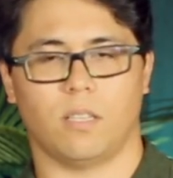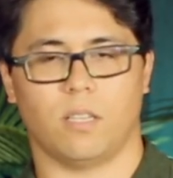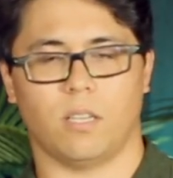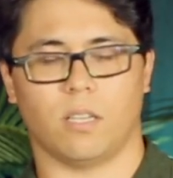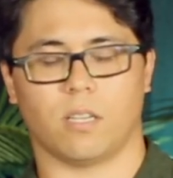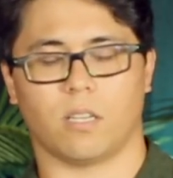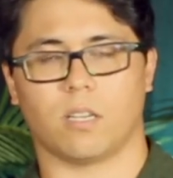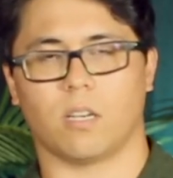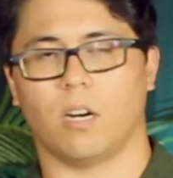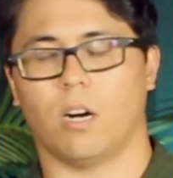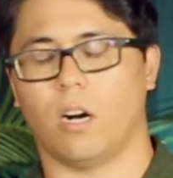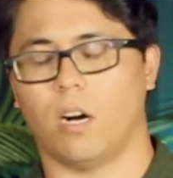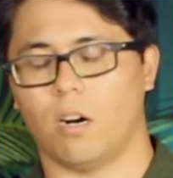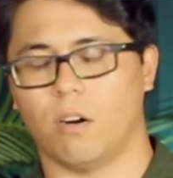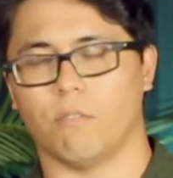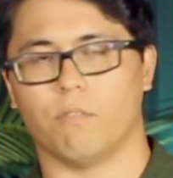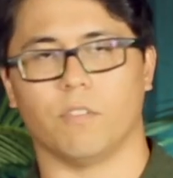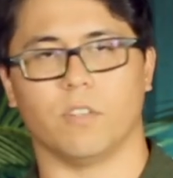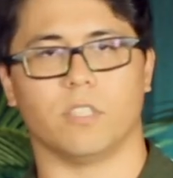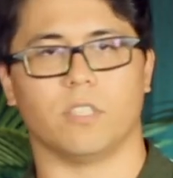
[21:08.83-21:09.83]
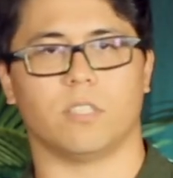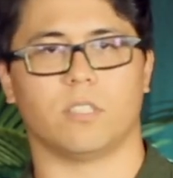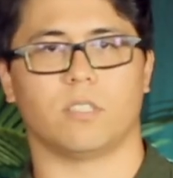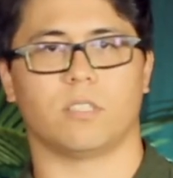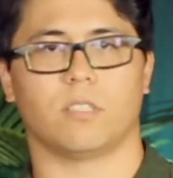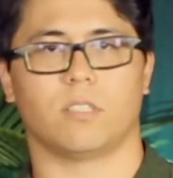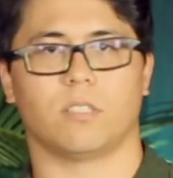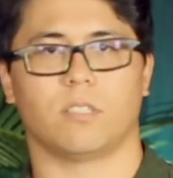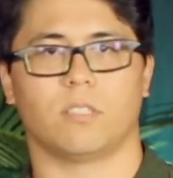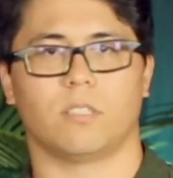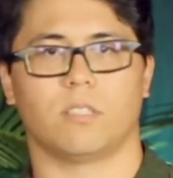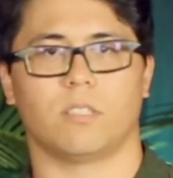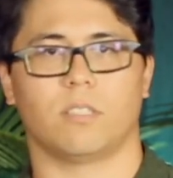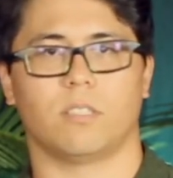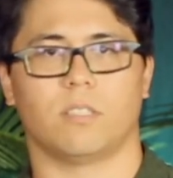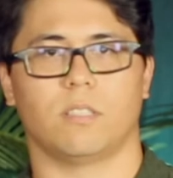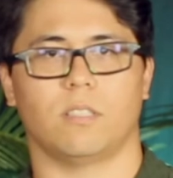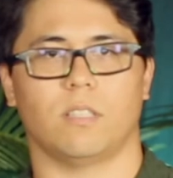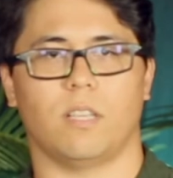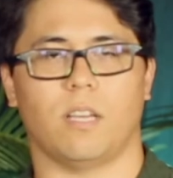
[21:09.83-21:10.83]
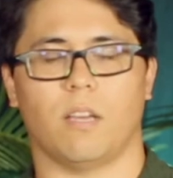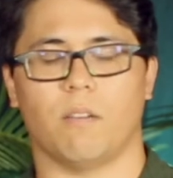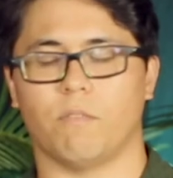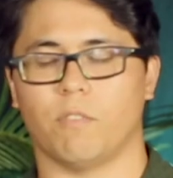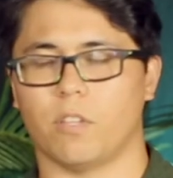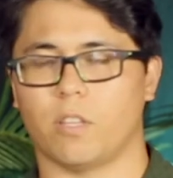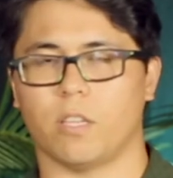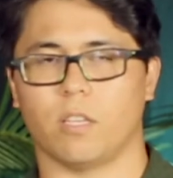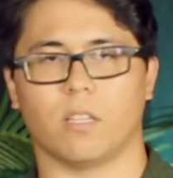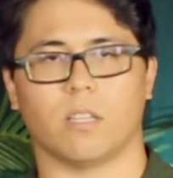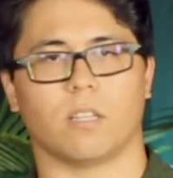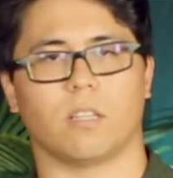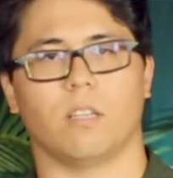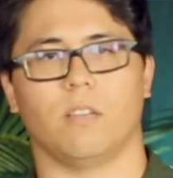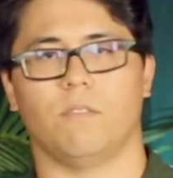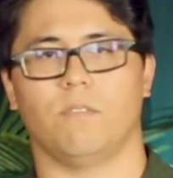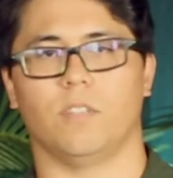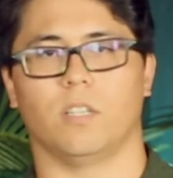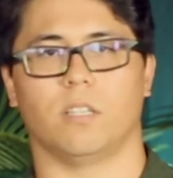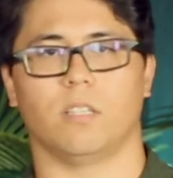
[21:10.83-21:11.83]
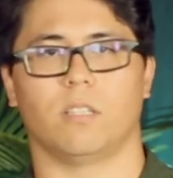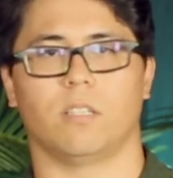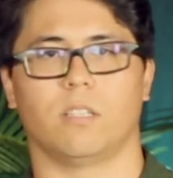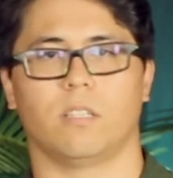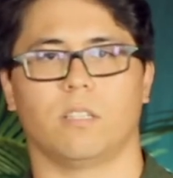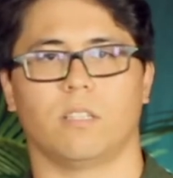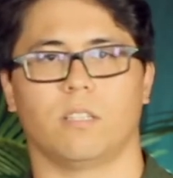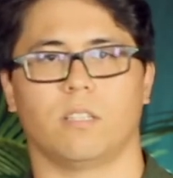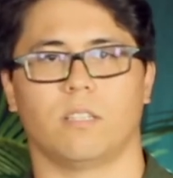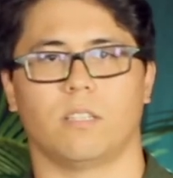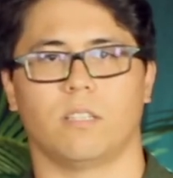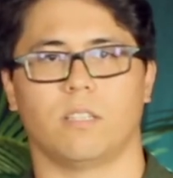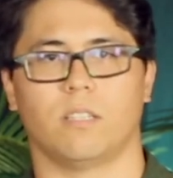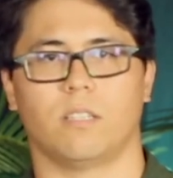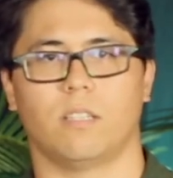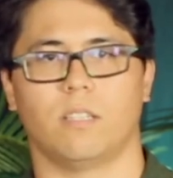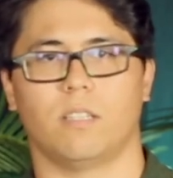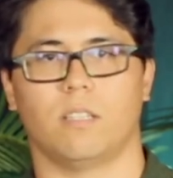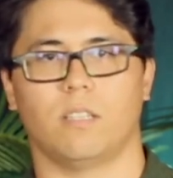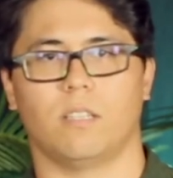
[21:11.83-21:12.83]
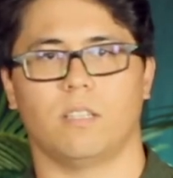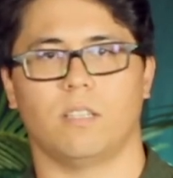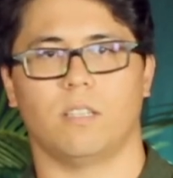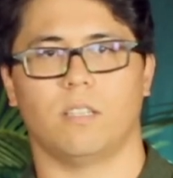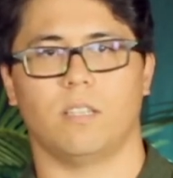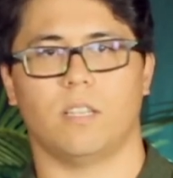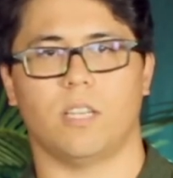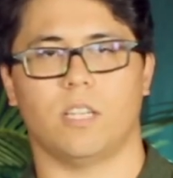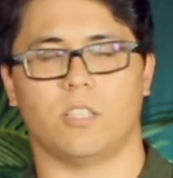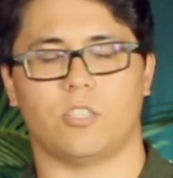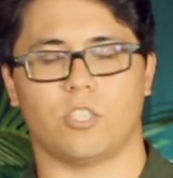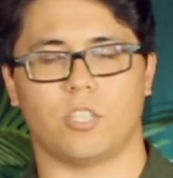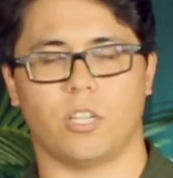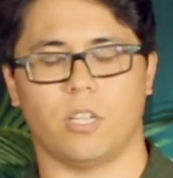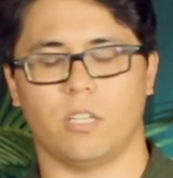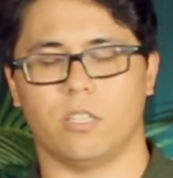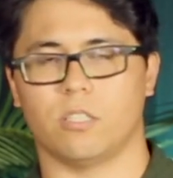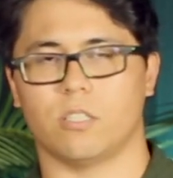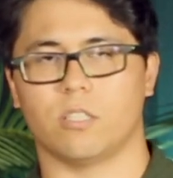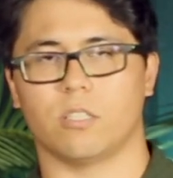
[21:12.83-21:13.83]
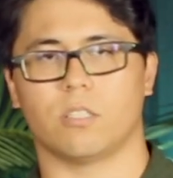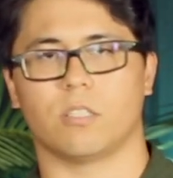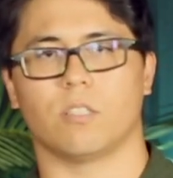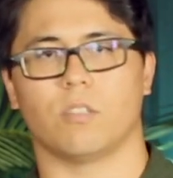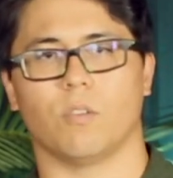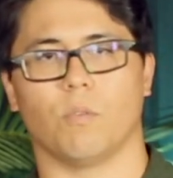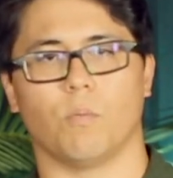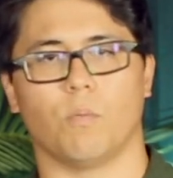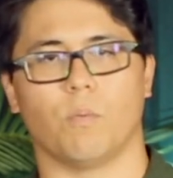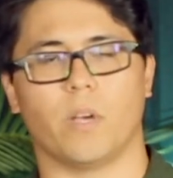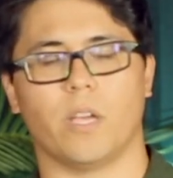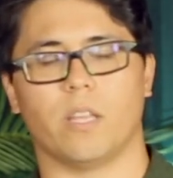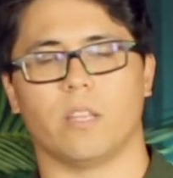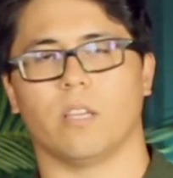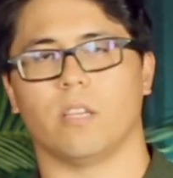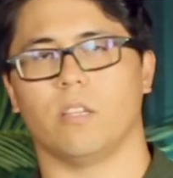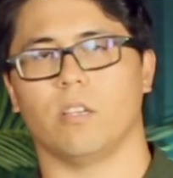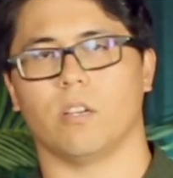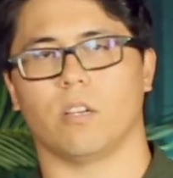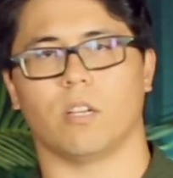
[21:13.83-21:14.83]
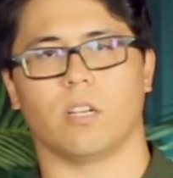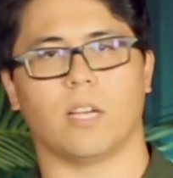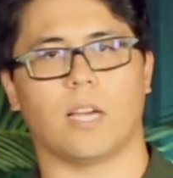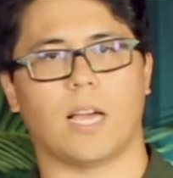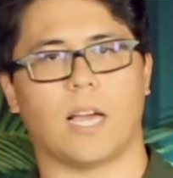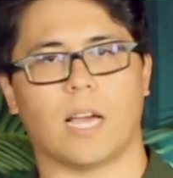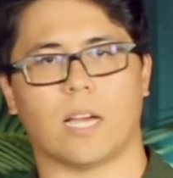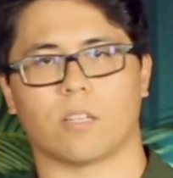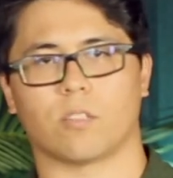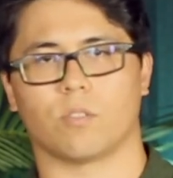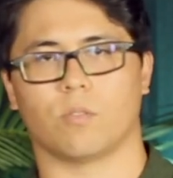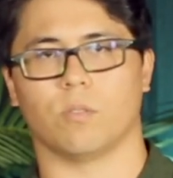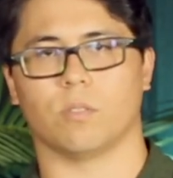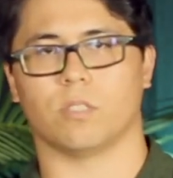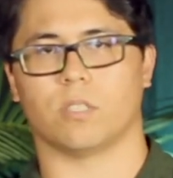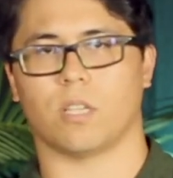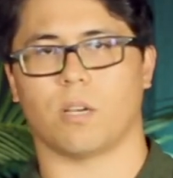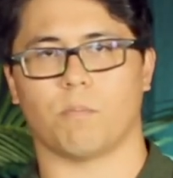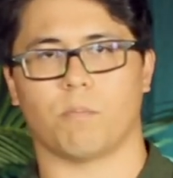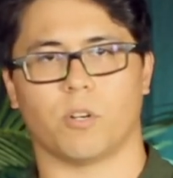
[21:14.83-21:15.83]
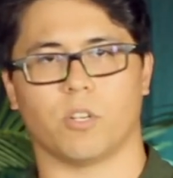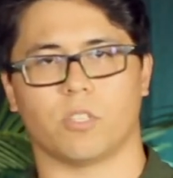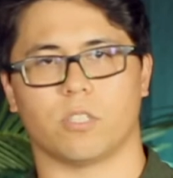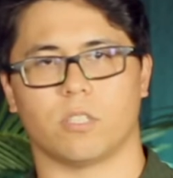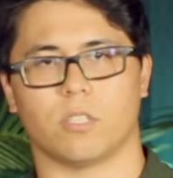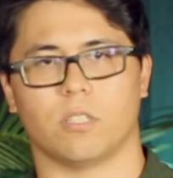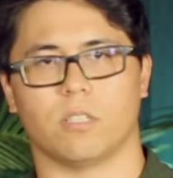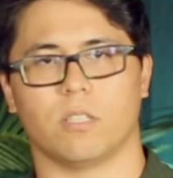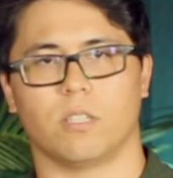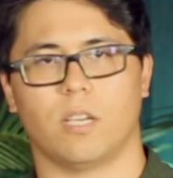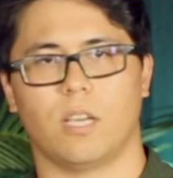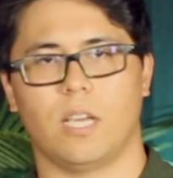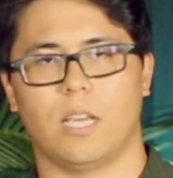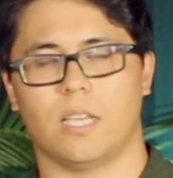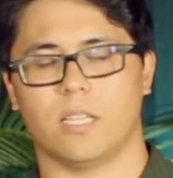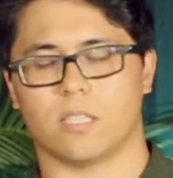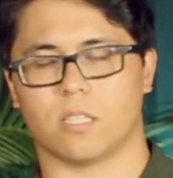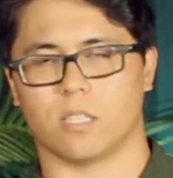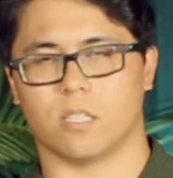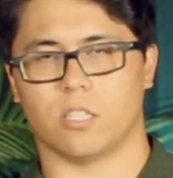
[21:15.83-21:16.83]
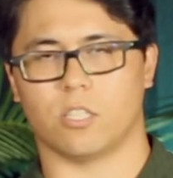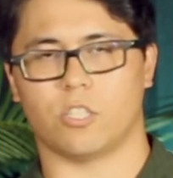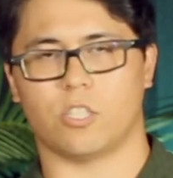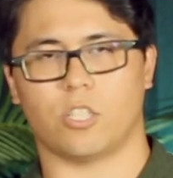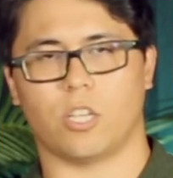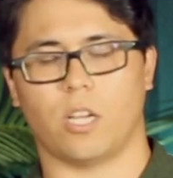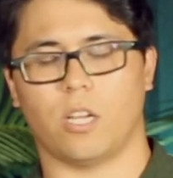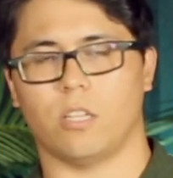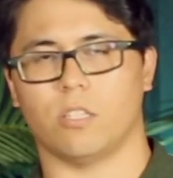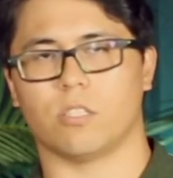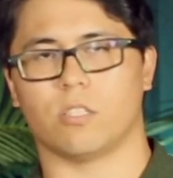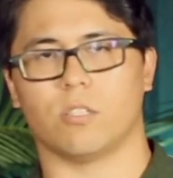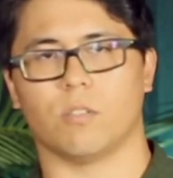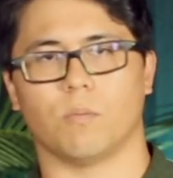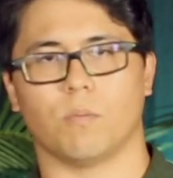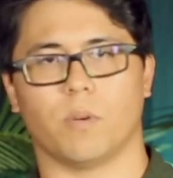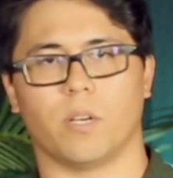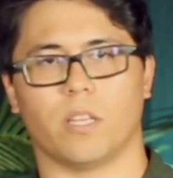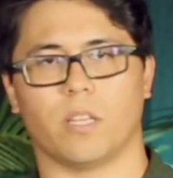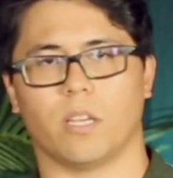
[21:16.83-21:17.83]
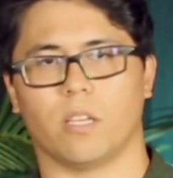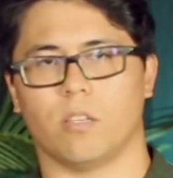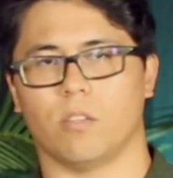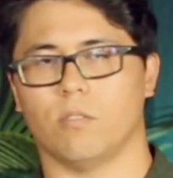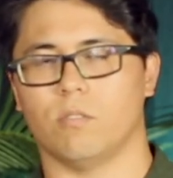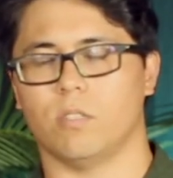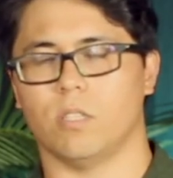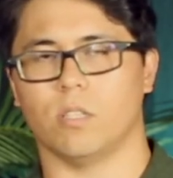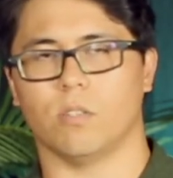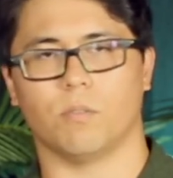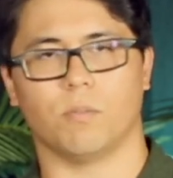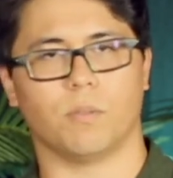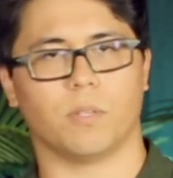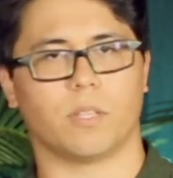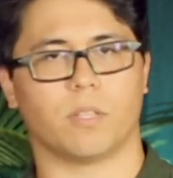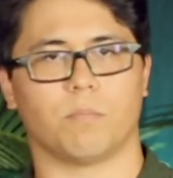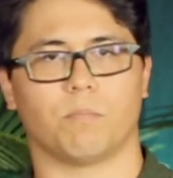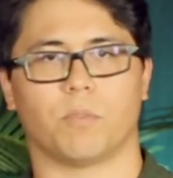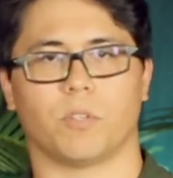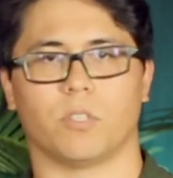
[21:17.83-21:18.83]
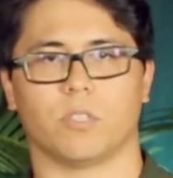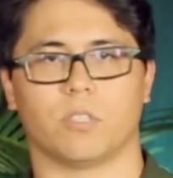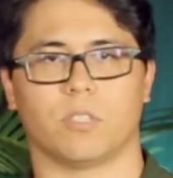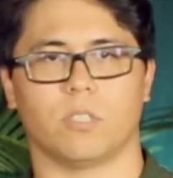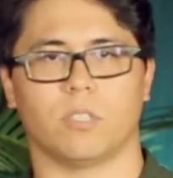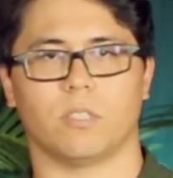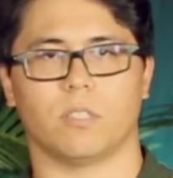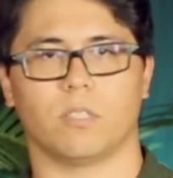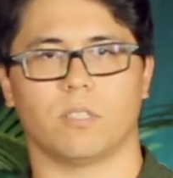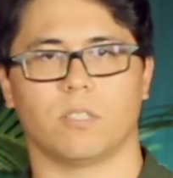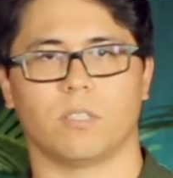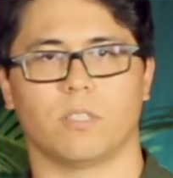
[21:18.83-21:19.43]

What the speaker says: It covers everything that they've done. It changes the way that you're going to act towards that person. It's going to change the way that you deal with the person.